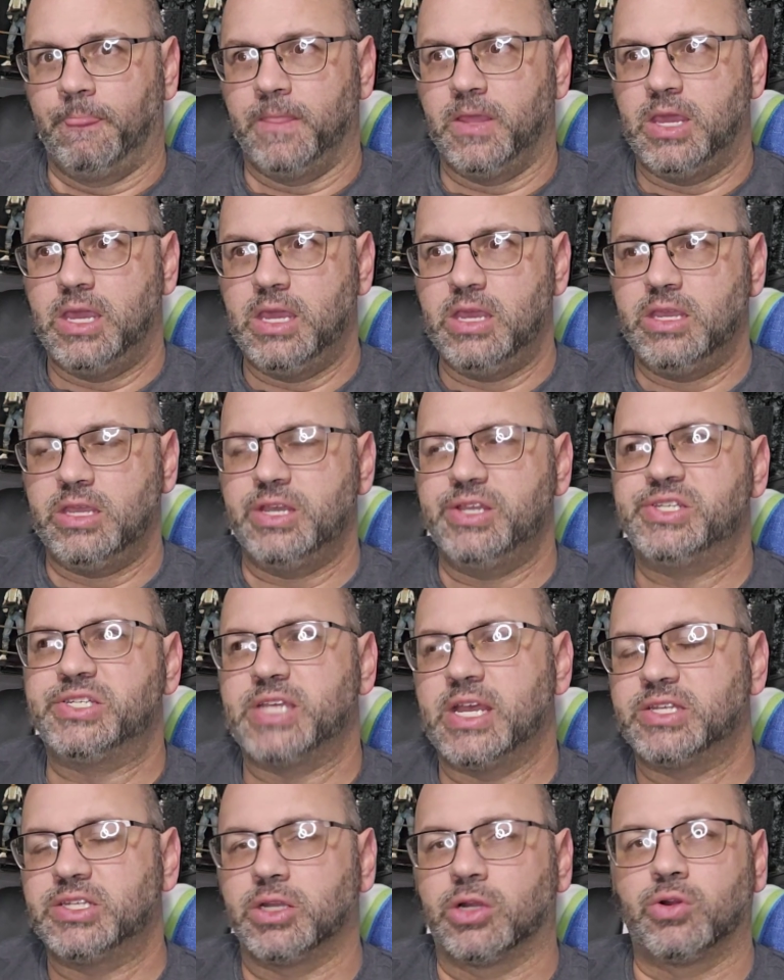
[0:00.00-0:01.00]
he
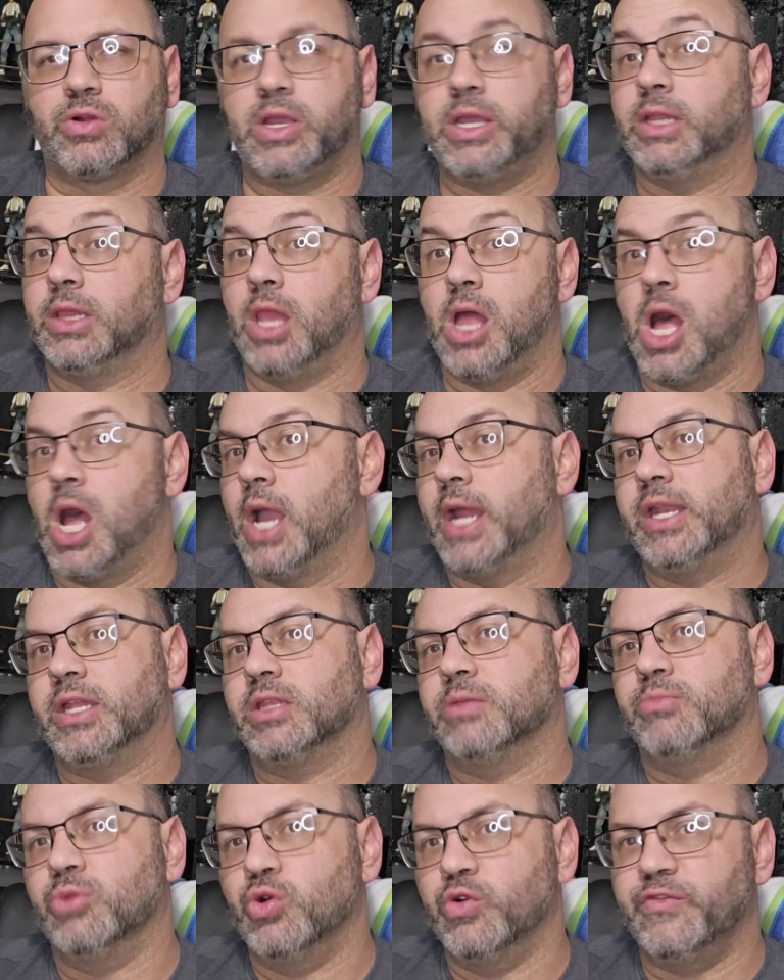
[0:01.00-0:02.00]
says a great line in
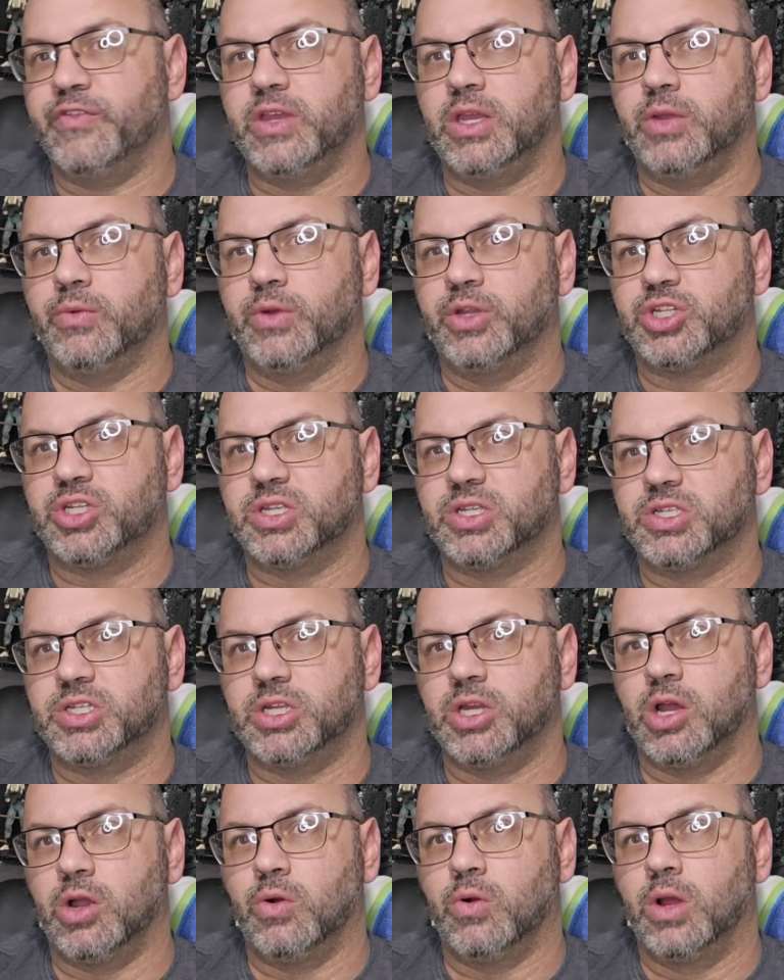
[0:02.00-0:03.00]
the movie, which is,
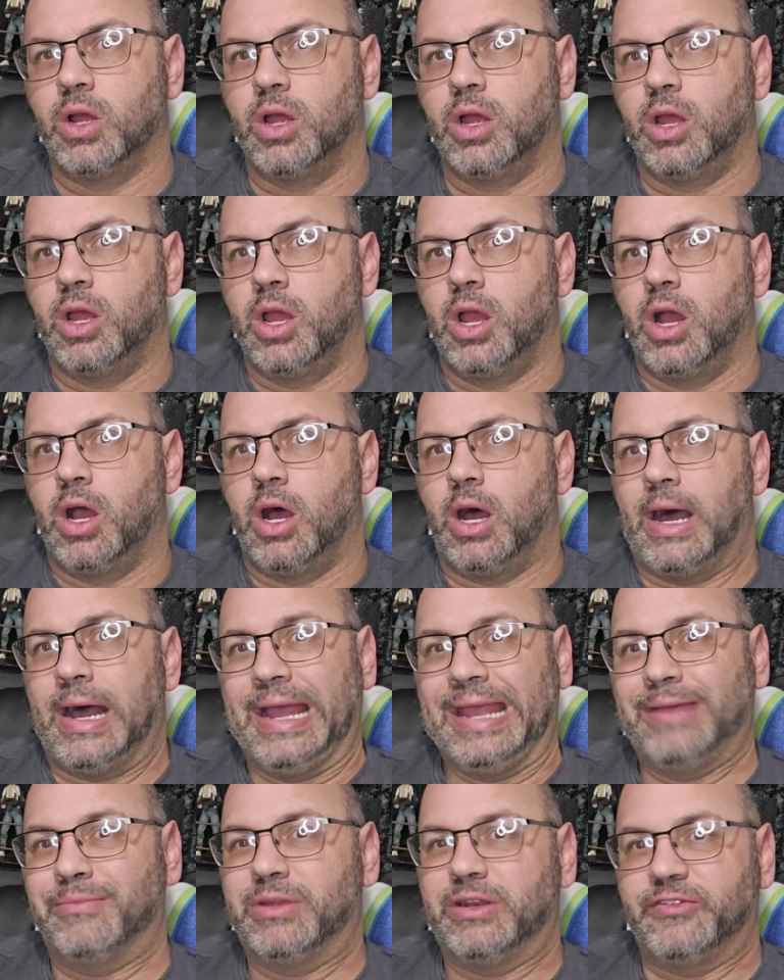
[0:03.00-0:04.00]
you know,
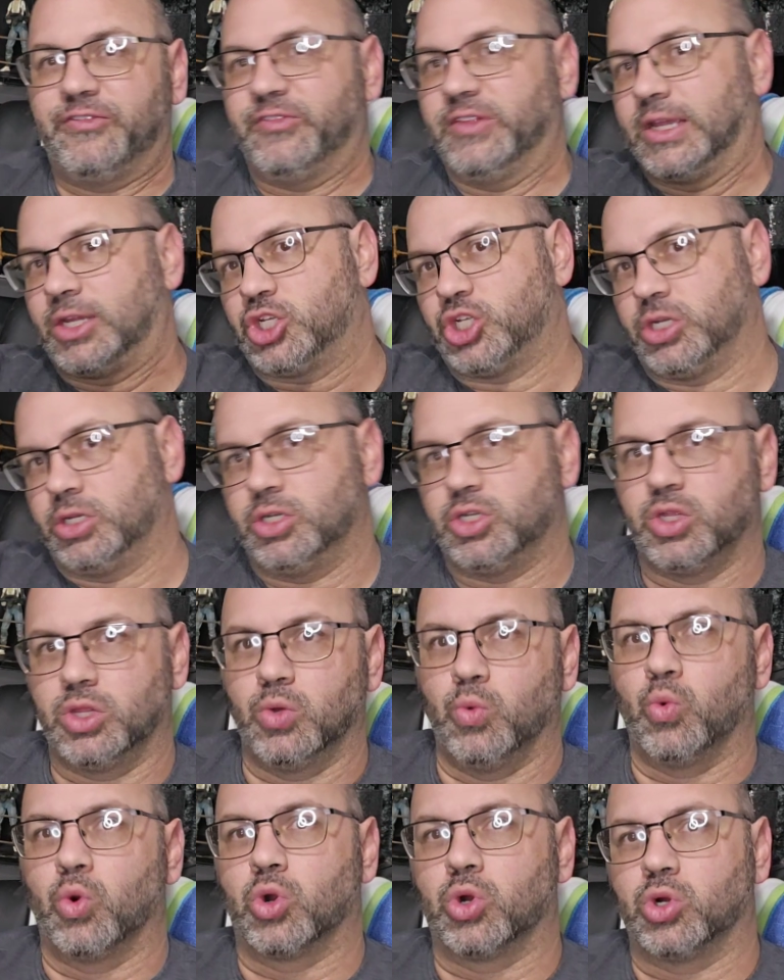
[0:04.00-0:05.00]
I am an affliction to
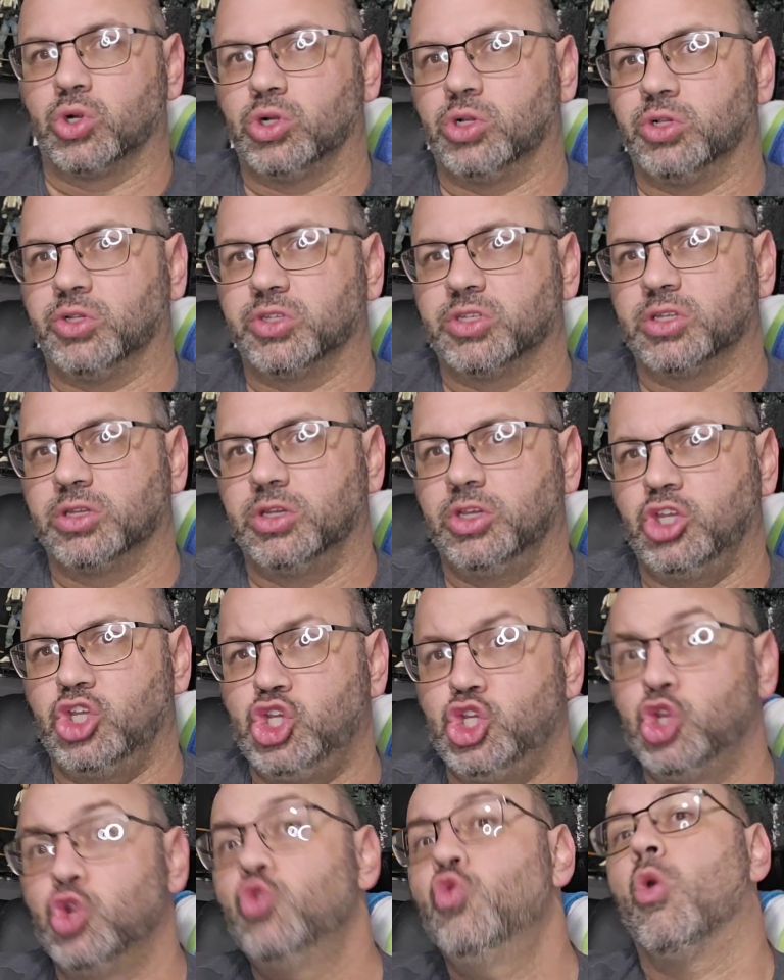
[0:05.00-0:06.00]
the world.
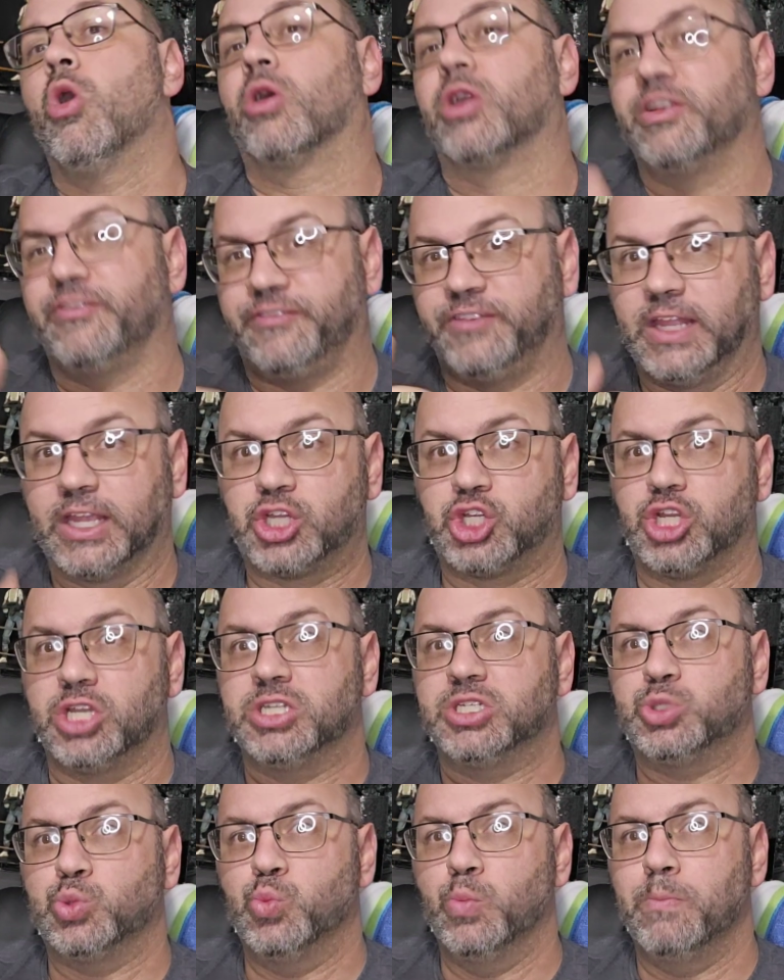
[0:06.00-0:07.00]
You are an
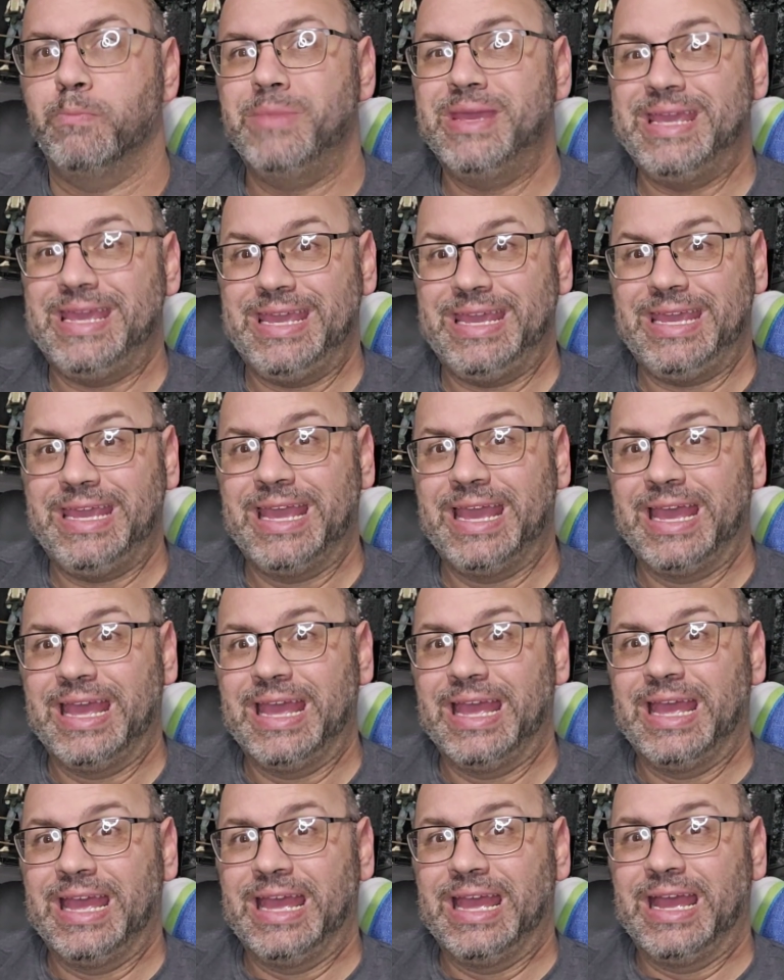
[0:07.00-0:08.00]
affliction to me.
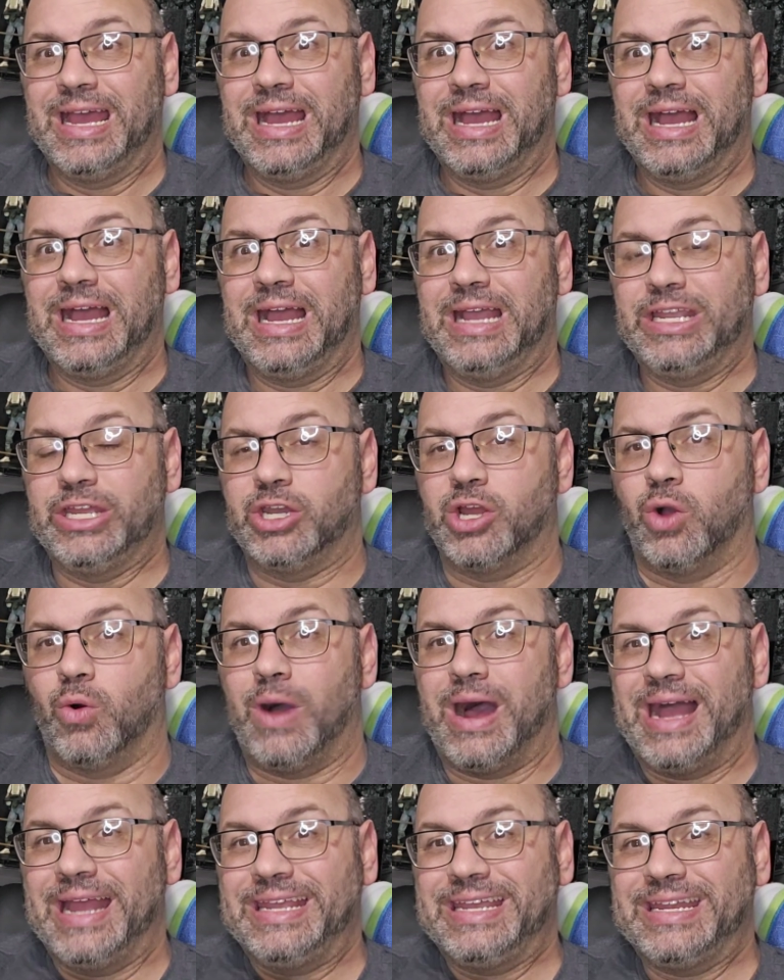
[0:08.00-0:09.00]
You
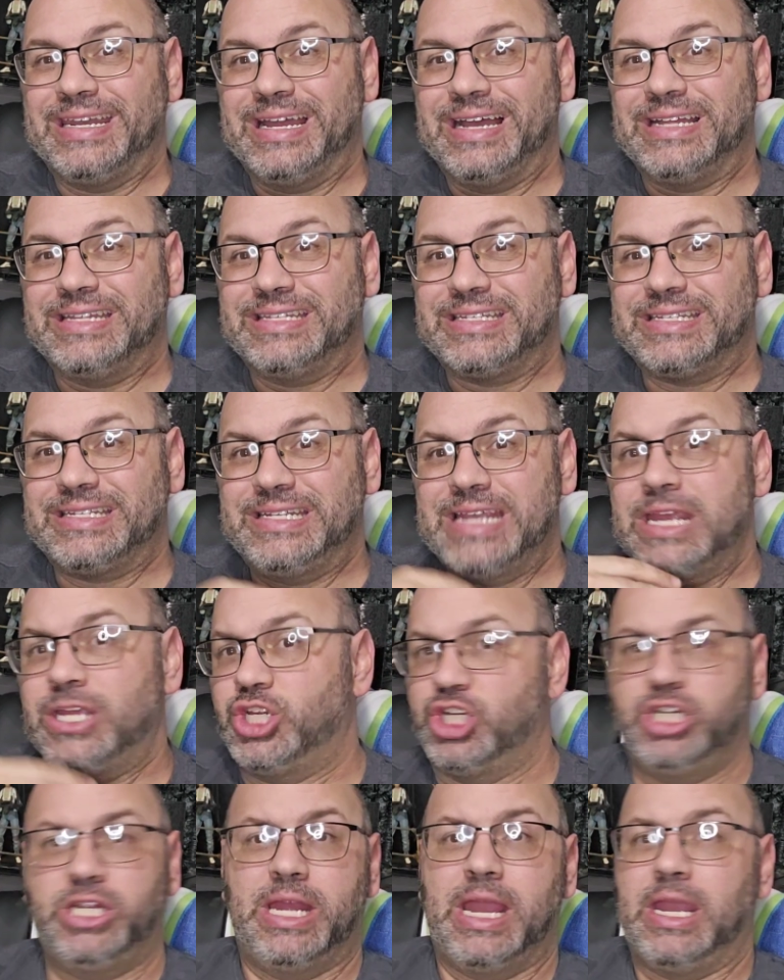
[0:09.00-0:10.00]
know, I cannot
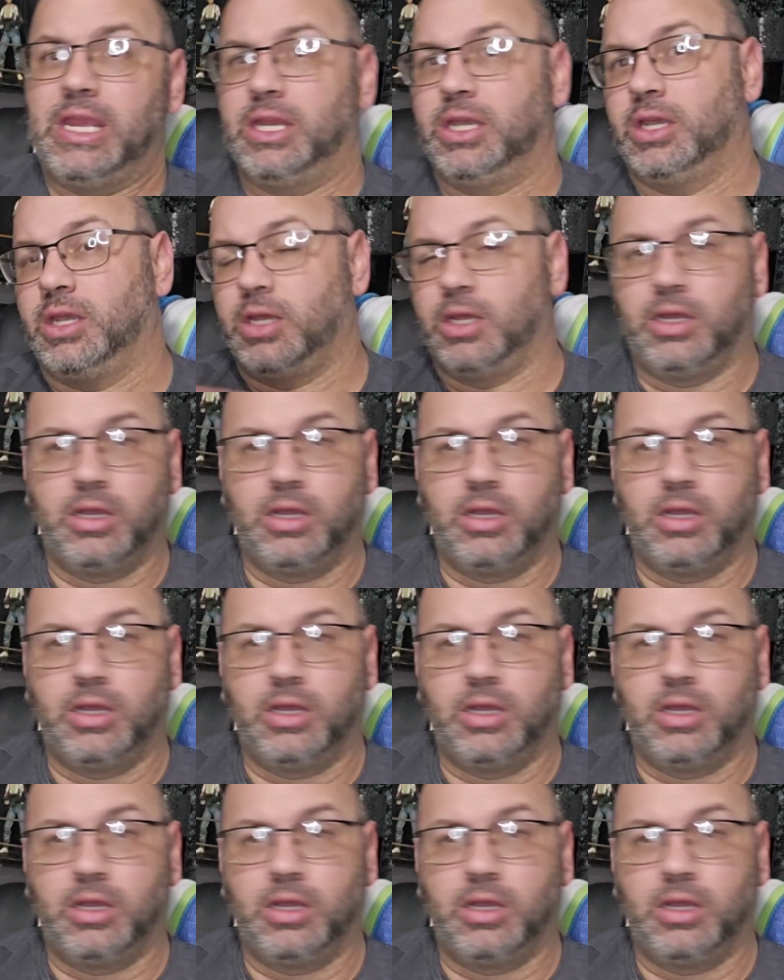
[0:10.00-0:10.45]
satiate